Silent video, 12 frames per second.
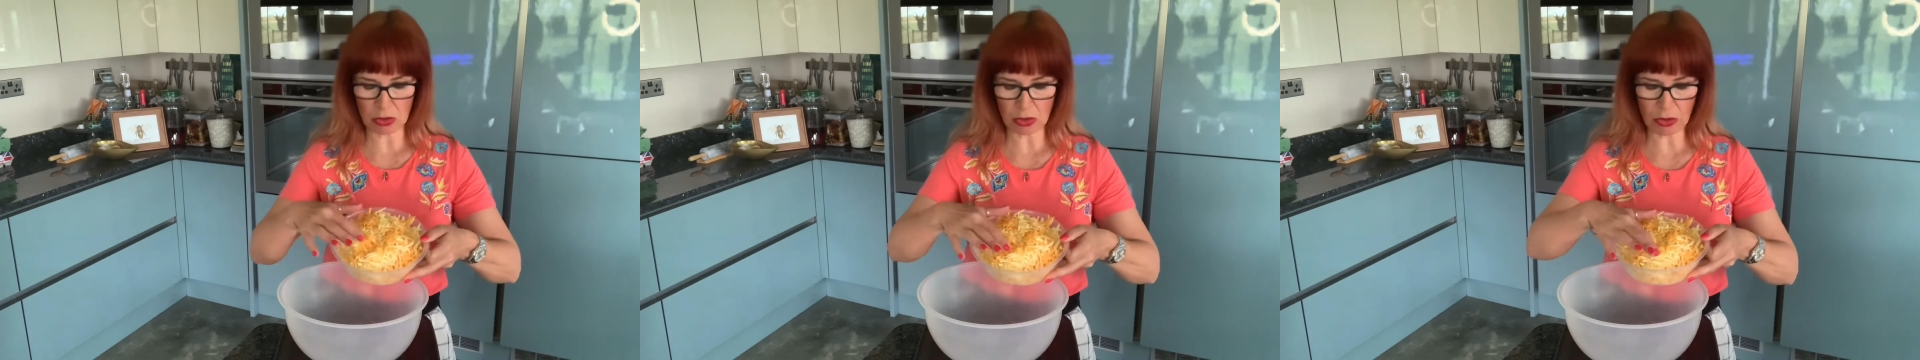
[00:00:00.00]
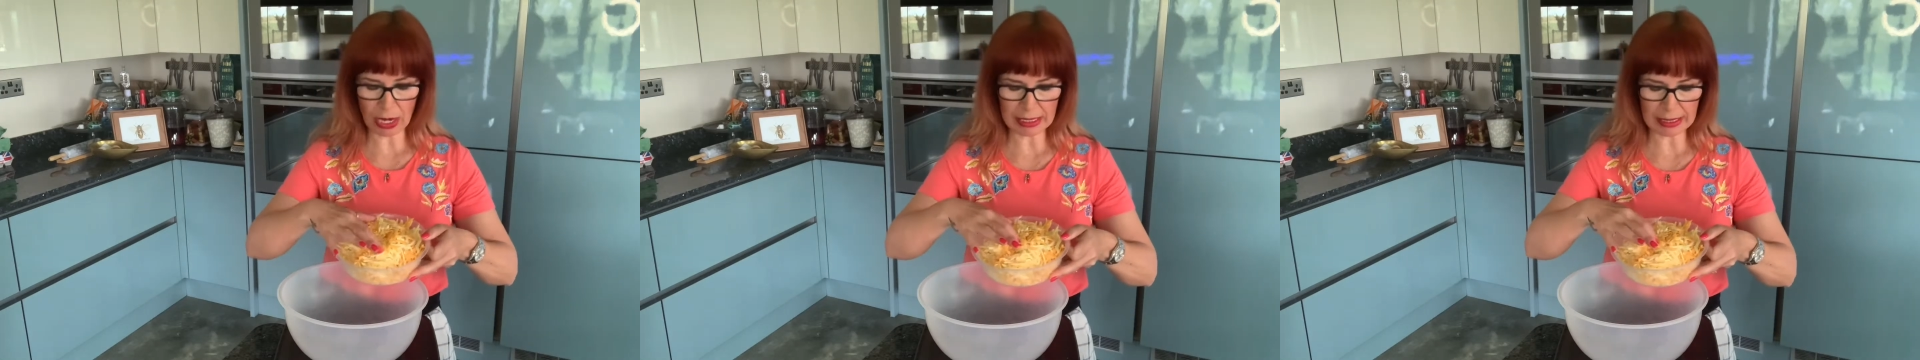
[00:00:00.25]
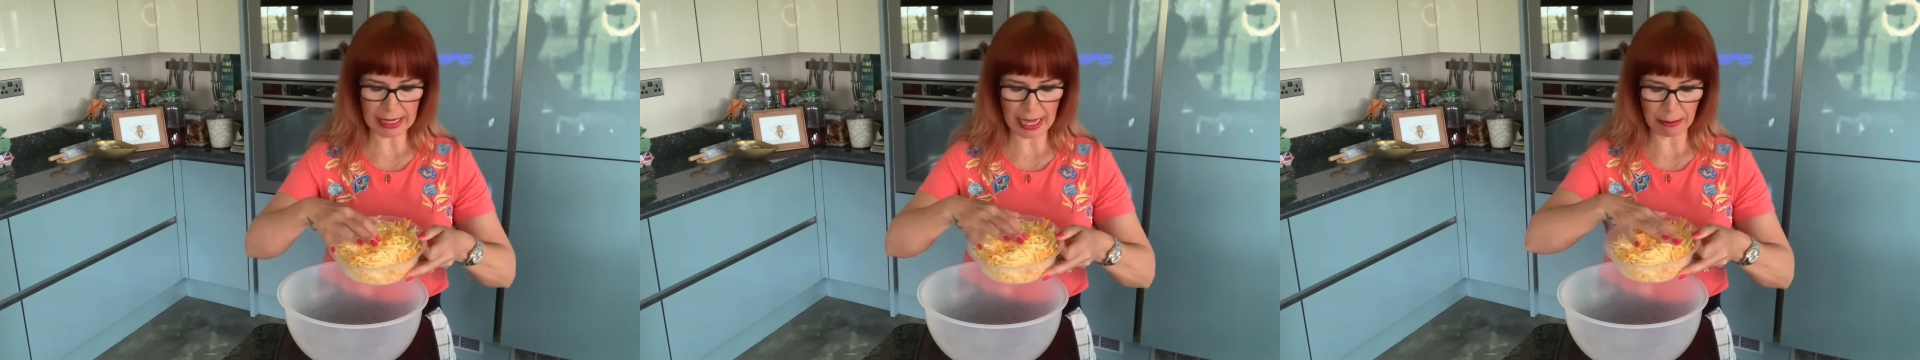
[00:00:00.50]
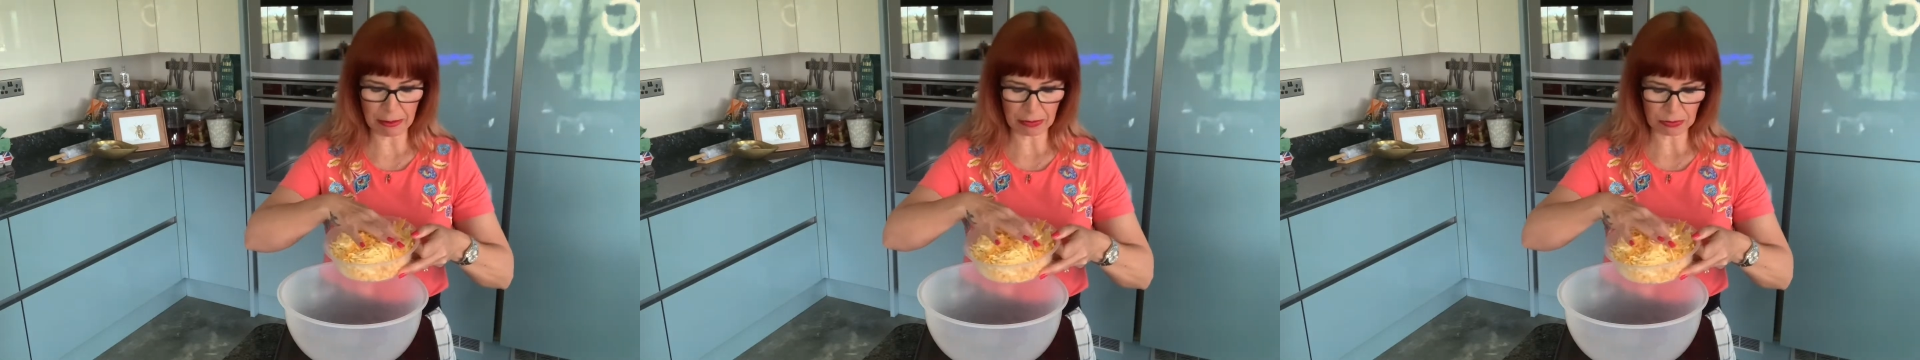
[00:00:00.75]
grate
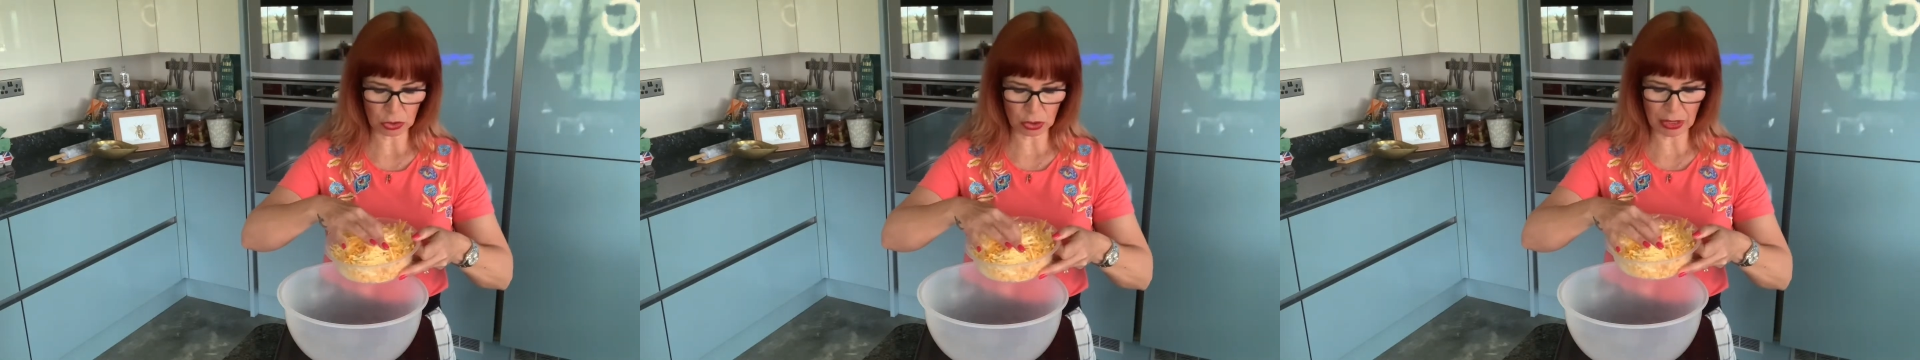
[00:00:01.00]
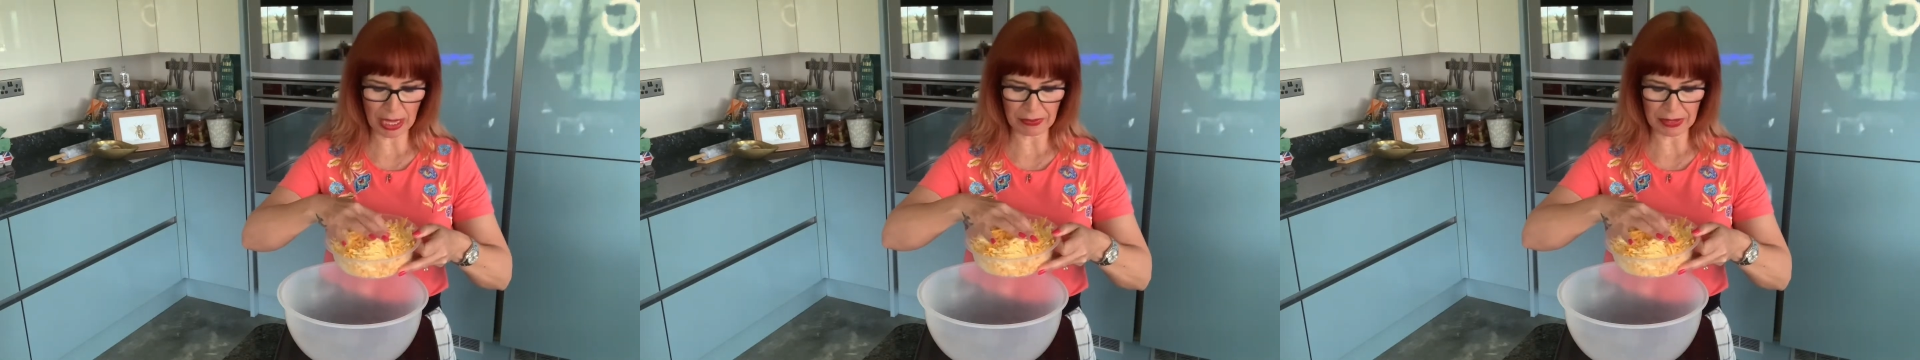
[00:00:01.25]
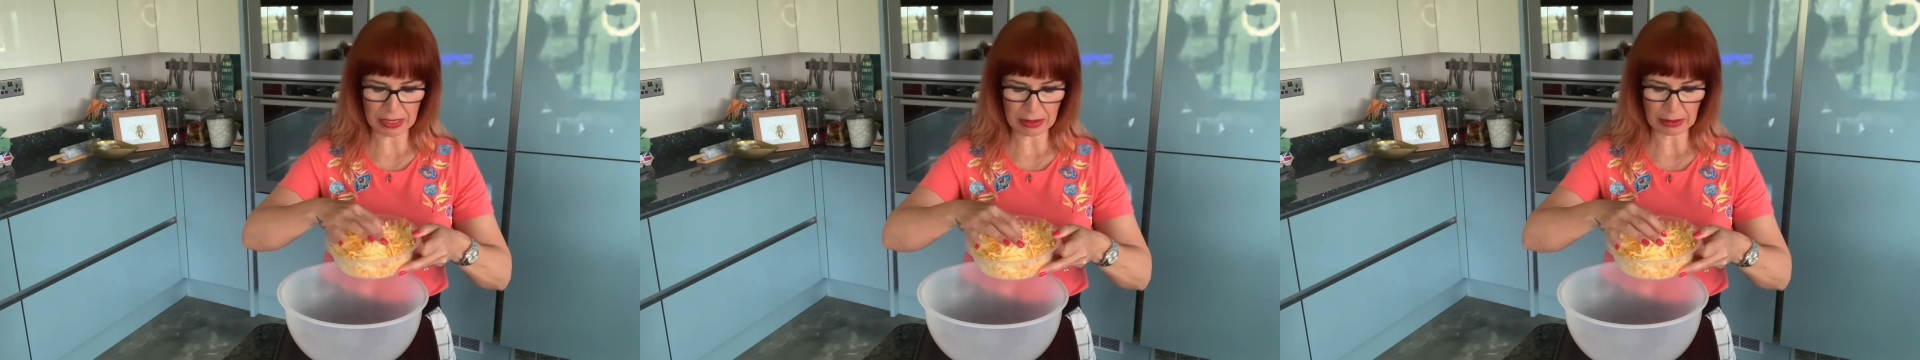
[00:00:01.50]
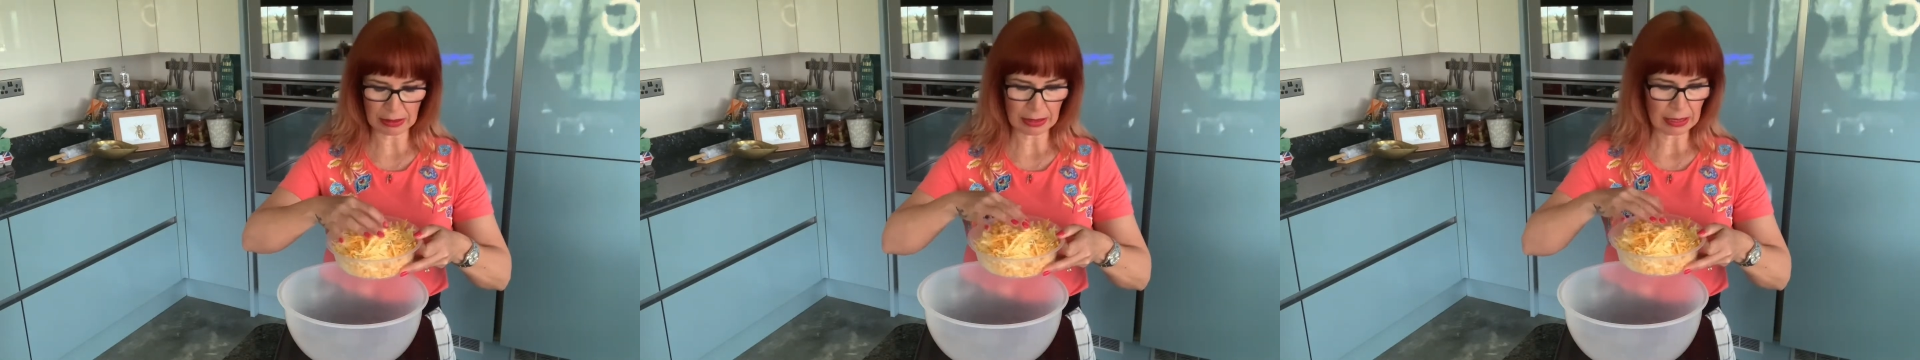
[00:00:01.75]
them together.
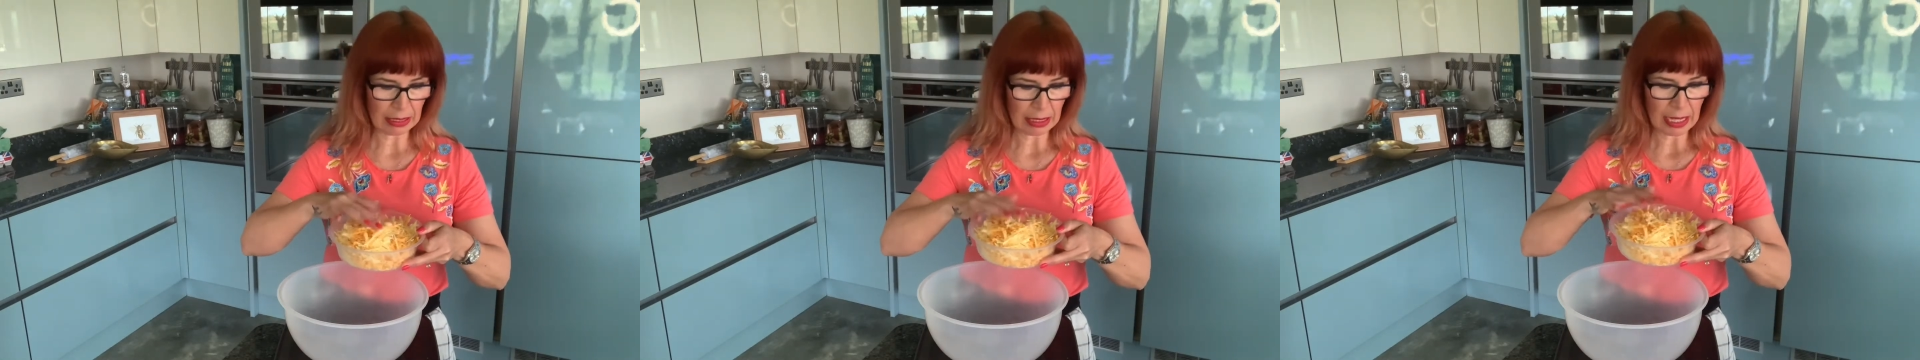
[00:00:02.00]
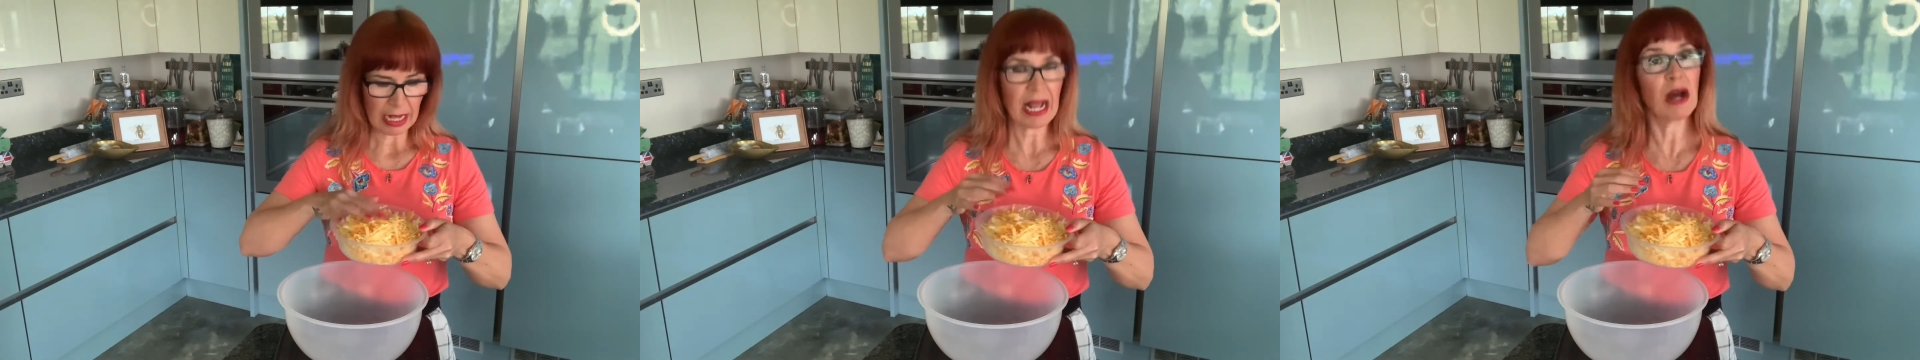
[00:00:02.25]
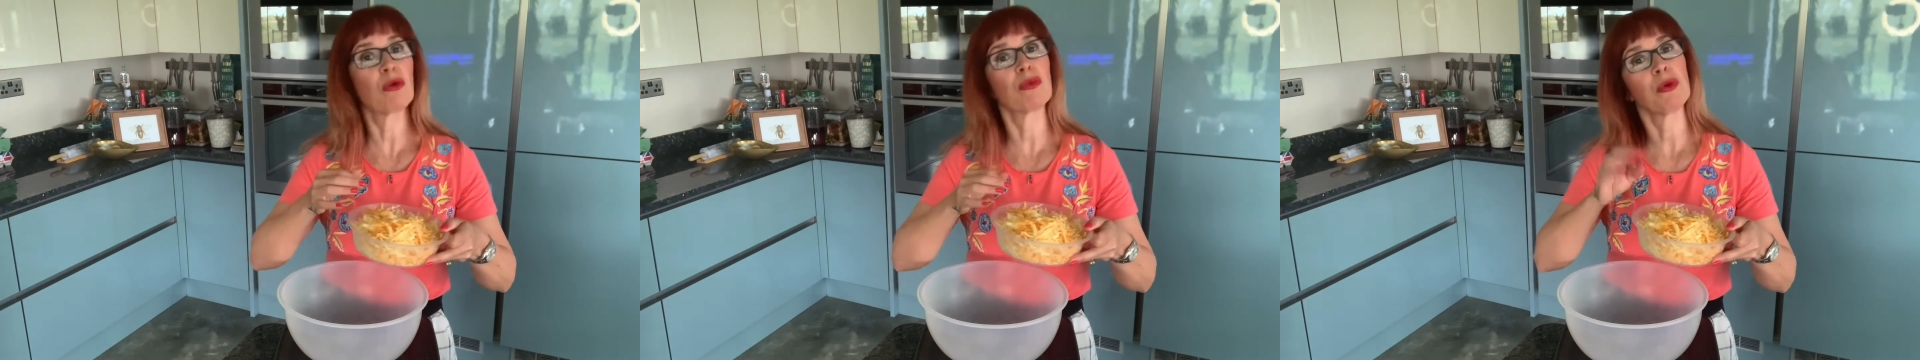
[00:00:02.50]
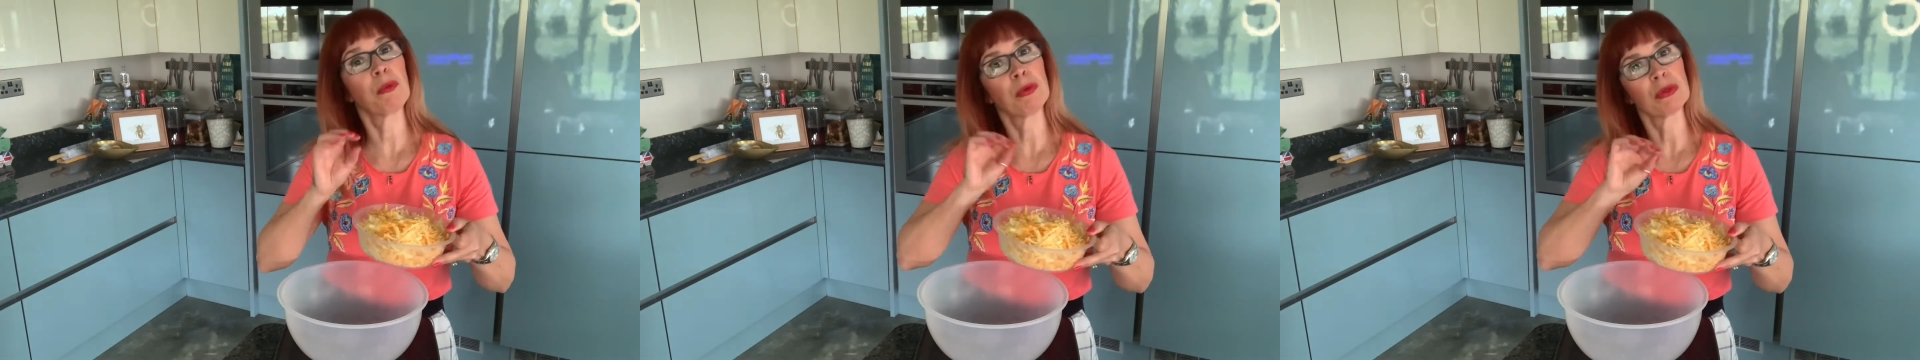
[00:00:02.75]
Now
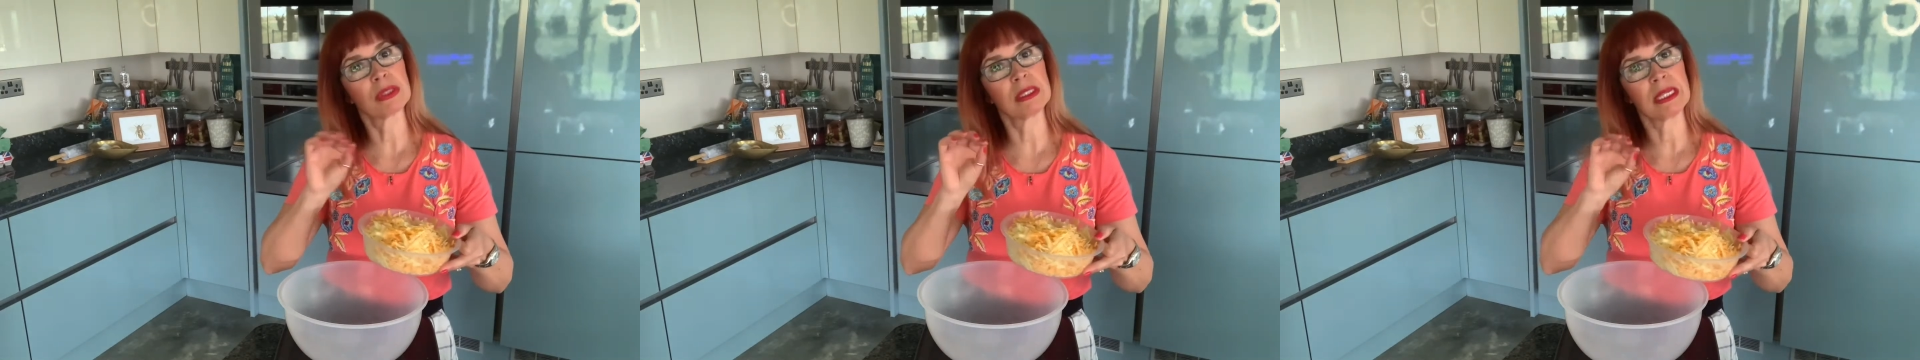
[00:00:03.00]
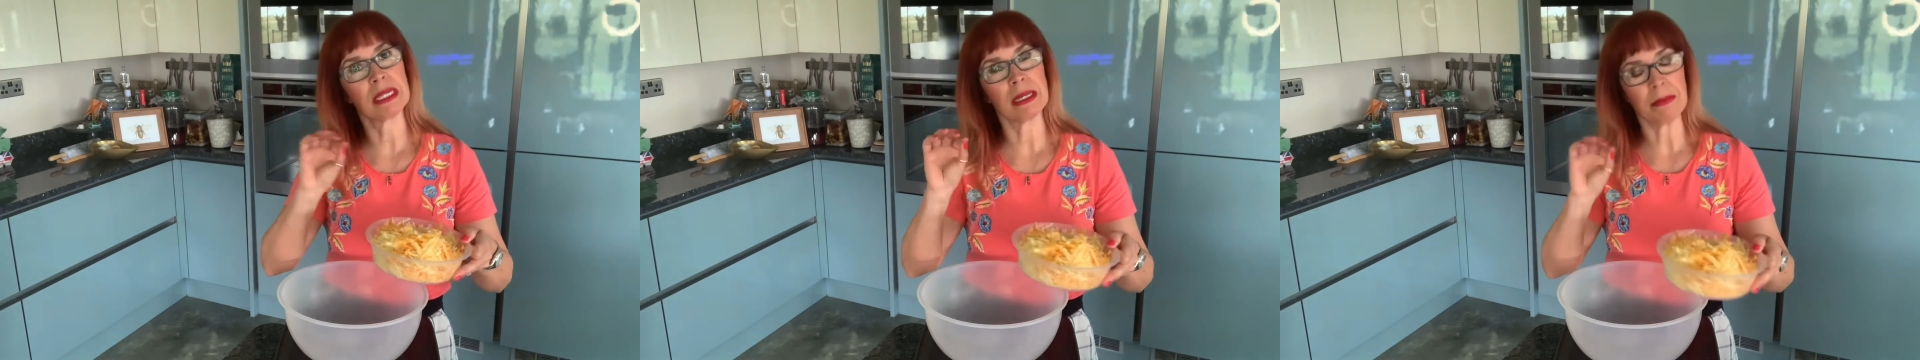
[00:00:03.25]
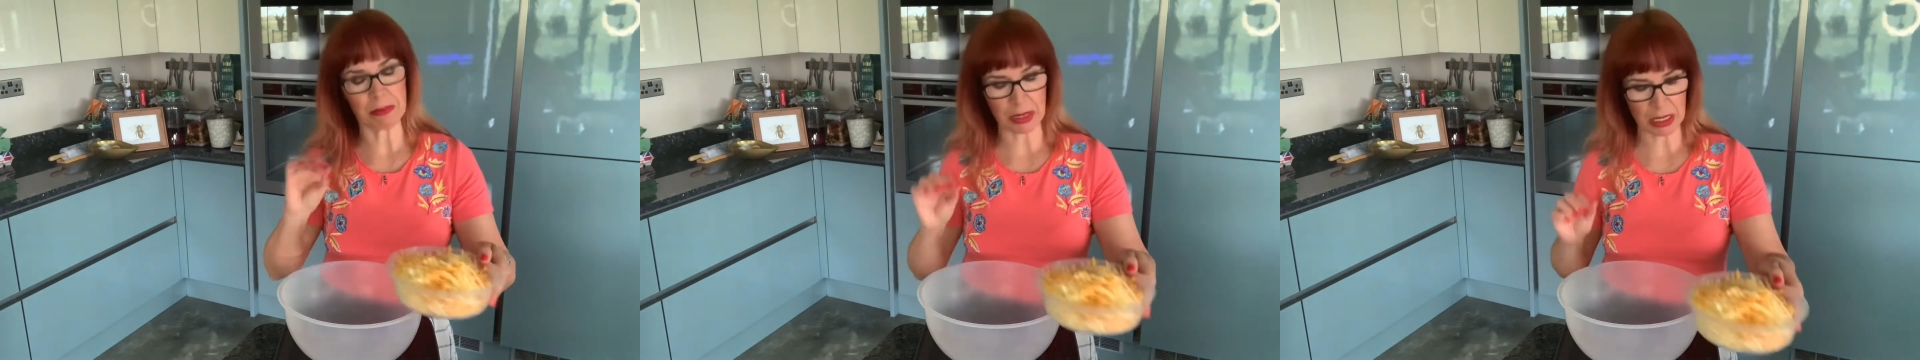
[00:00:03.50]
we put the,